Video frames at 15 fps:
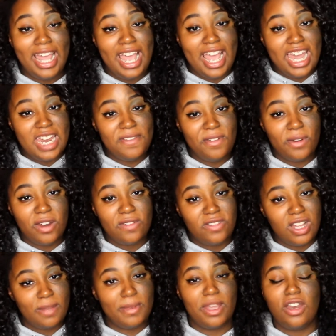And if you want to
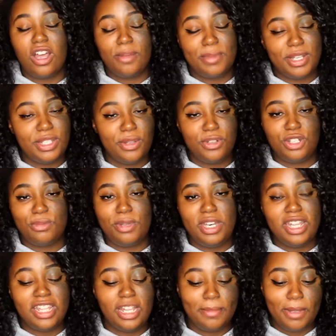follow me on all my social
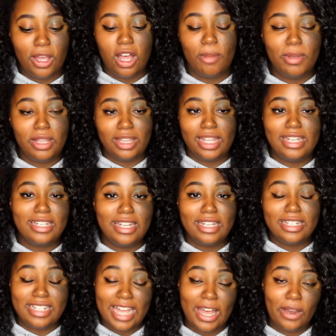media, they'll be all be linked
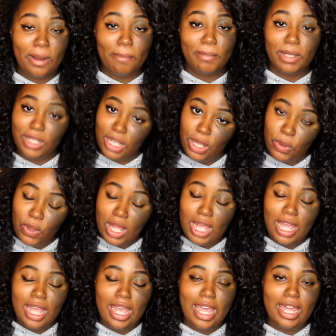down below.
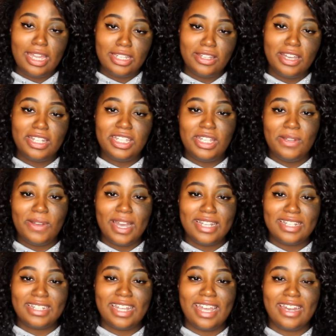And until I see you
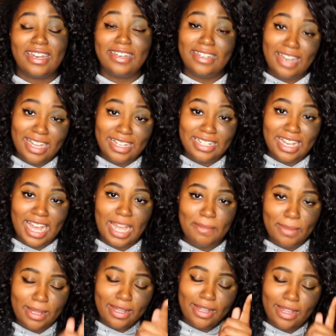guys again next
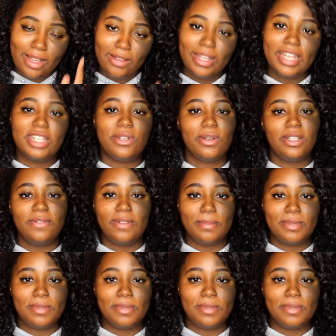time, I'll catch you on the flip